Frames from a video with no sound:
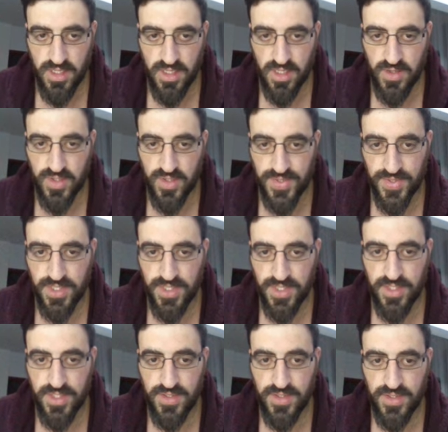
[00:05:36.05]
uh, you can see
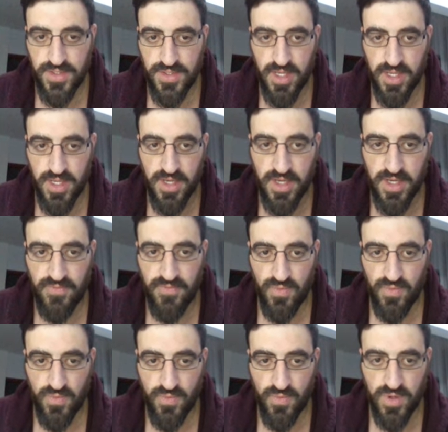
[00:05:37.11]
here I have
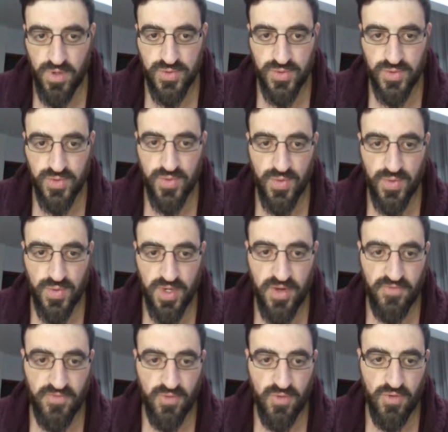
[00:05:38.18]
one two
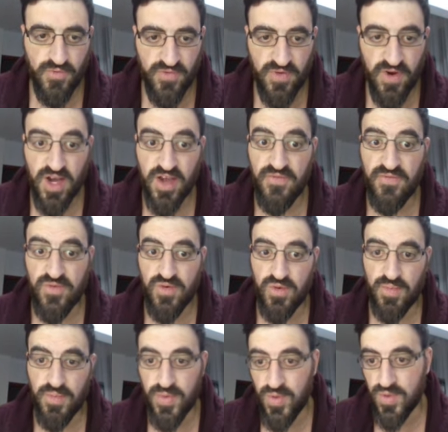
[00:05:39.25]
three four five
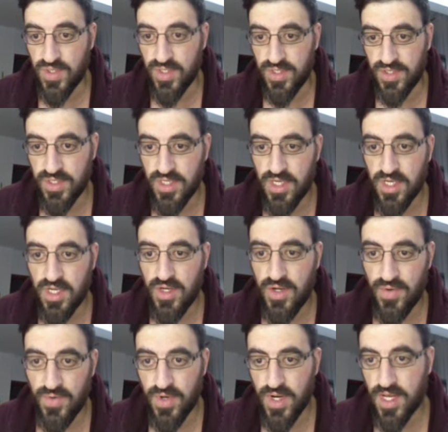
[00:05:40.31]
computers
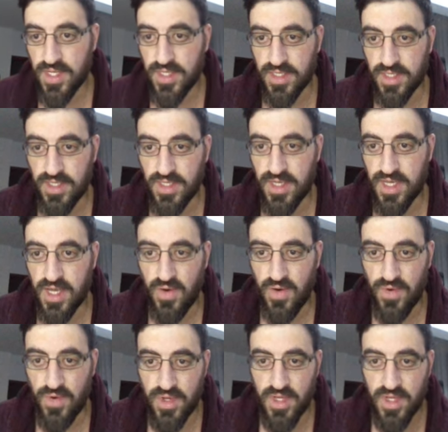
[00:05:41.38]
right now
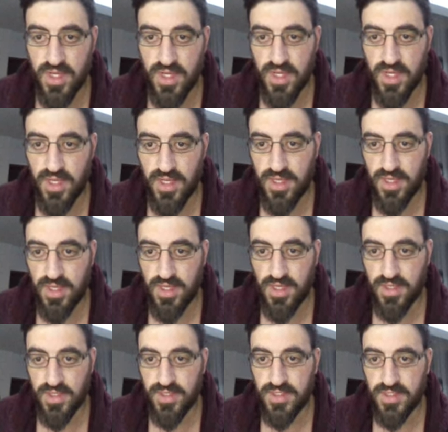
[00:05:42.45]

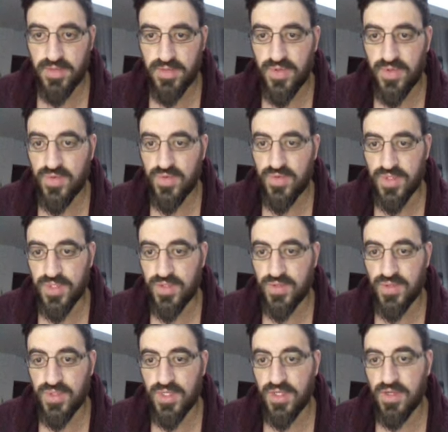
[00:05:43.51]
uh, CPU is
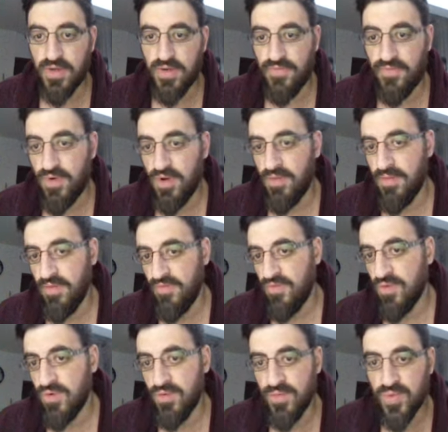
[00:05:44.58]
using from
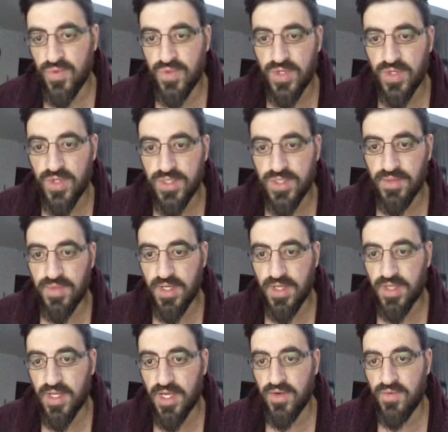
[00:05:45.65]
few computers
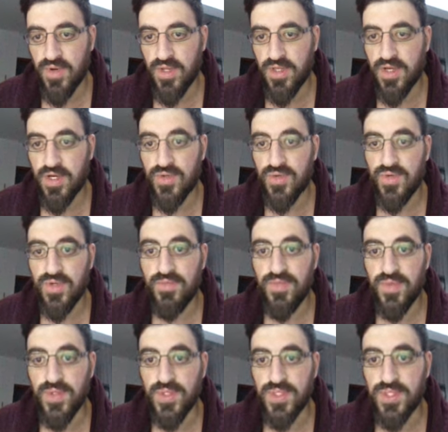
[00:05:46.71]
something like
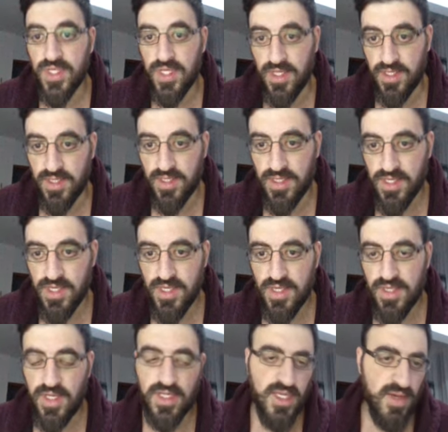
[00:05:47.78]
100 percent
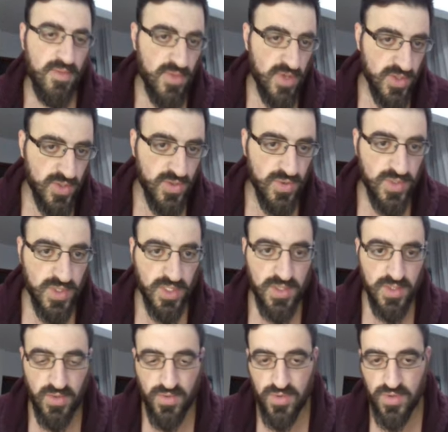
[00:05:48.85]
that I'm not
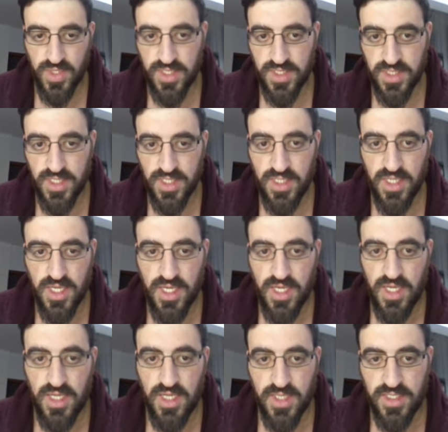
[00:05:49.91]
using so you can see
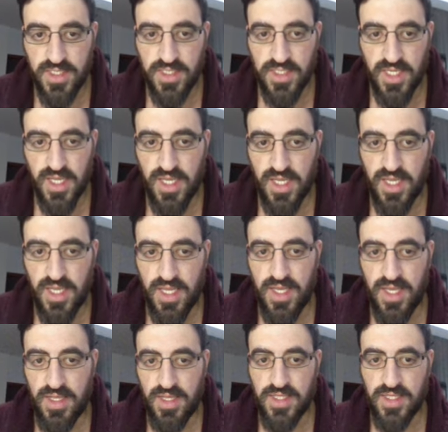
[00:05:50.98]
this is a,
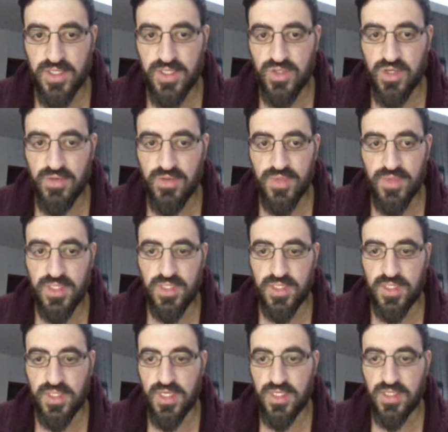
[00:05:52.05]
a, desktop this
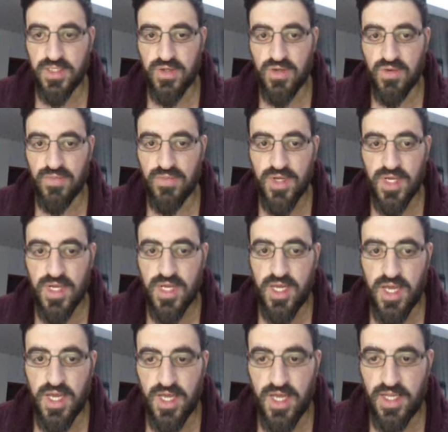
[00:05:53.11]
is a desktop
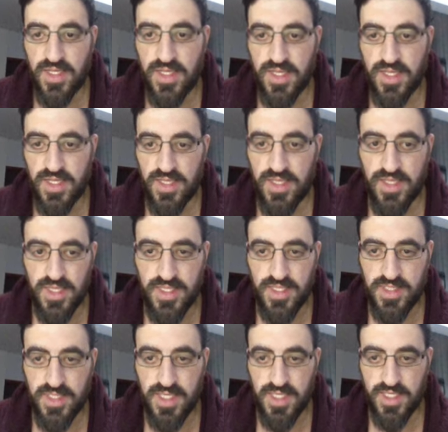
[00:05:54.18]
and
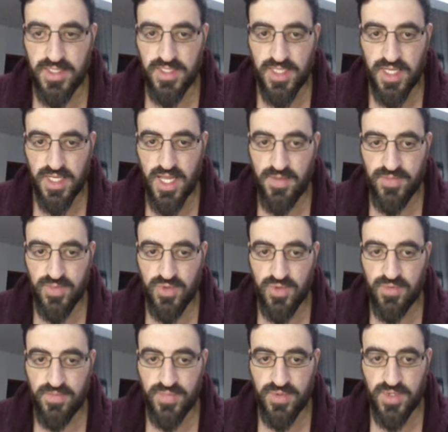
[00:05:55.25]
this is
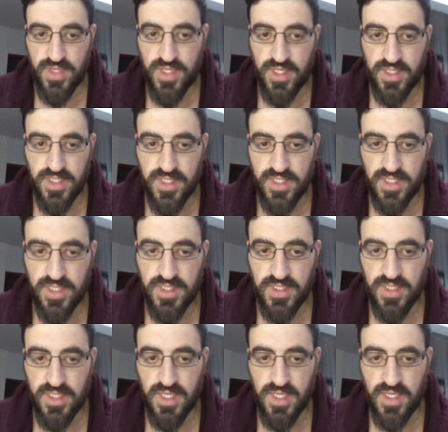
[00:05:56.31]
laptop and this
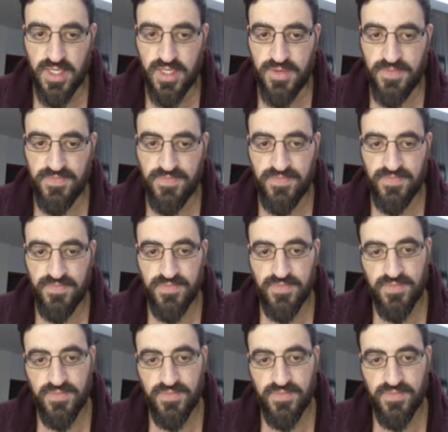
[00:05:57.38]
is a, um,